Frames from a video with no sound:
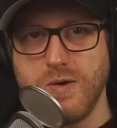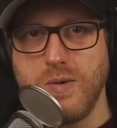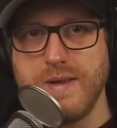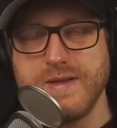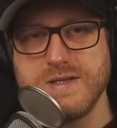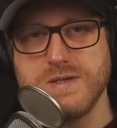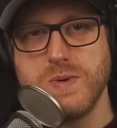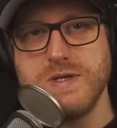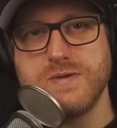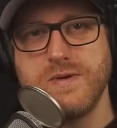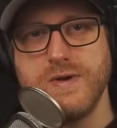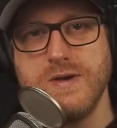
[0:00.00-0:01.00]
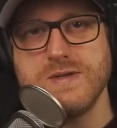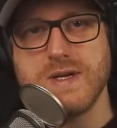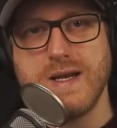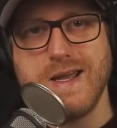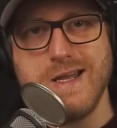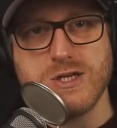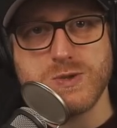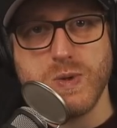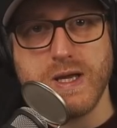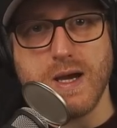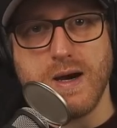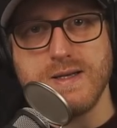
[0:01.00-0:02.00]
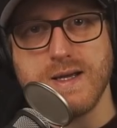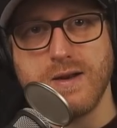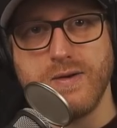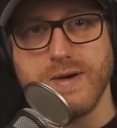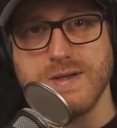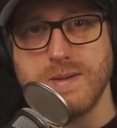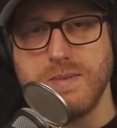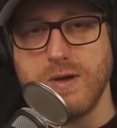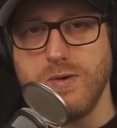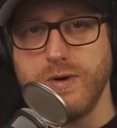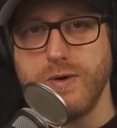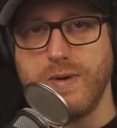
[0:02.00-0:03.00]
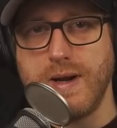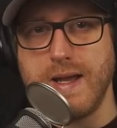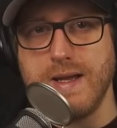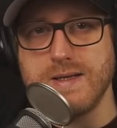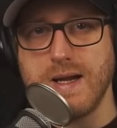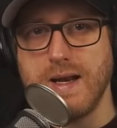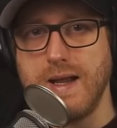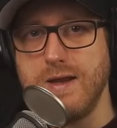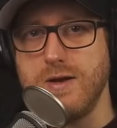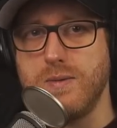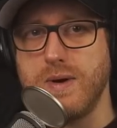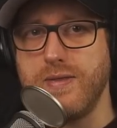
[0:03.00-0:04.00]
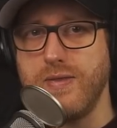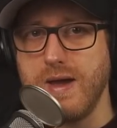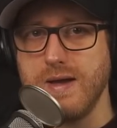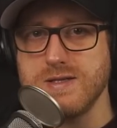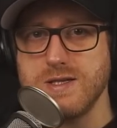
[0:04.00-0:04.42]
Noel and this is Weezy Reviews, and each week I take a look at something audio related and let you know what I think.